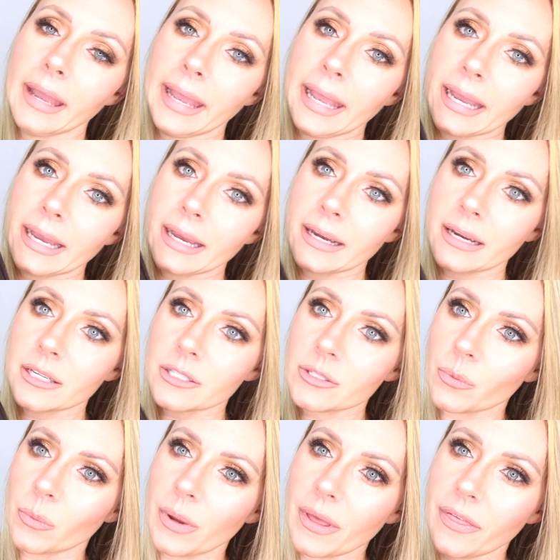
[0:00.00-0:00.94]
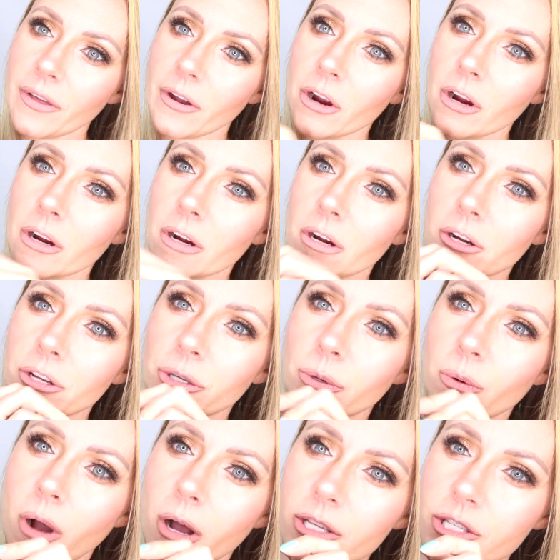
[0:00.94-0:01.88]
And with her,
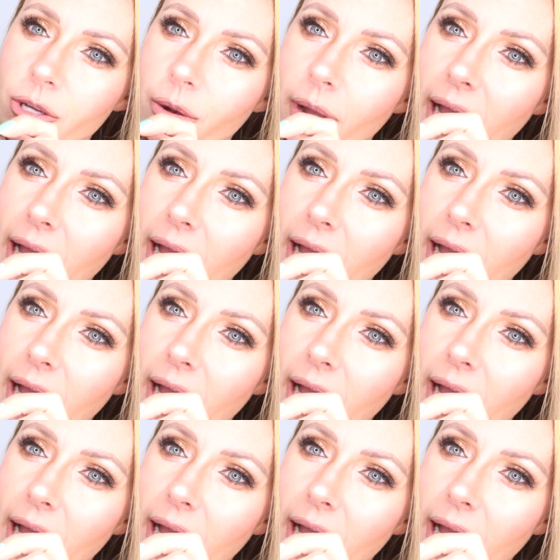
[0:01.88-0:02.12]
you also